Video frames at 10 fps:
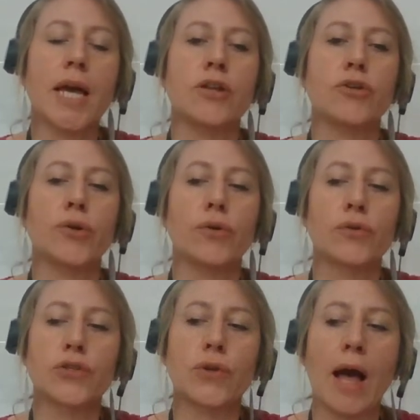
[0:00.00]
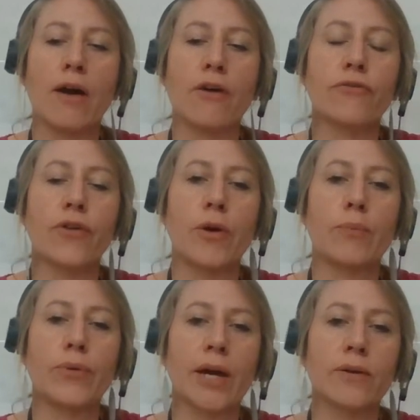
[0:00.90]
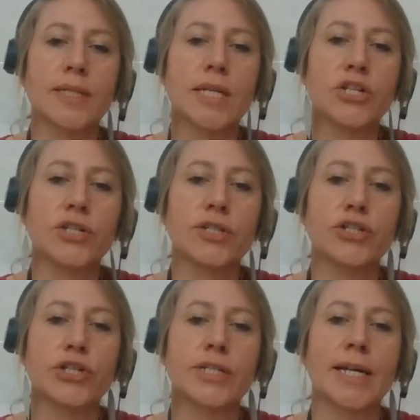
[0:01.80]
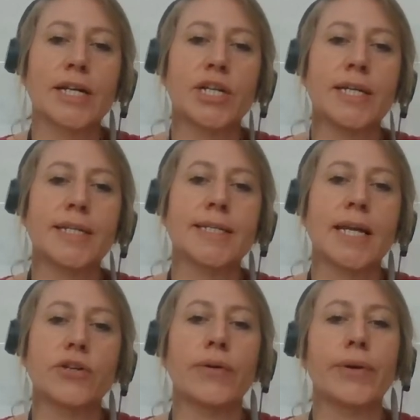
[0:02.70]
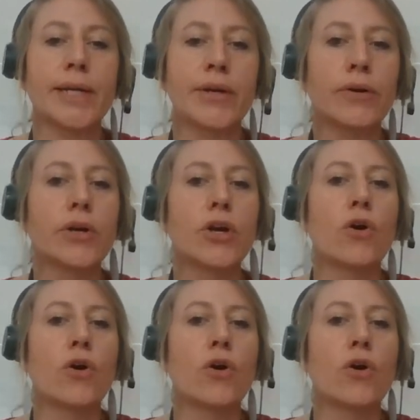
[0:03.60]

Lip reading: And you also have breakout sessions, just like Jenny said earlier,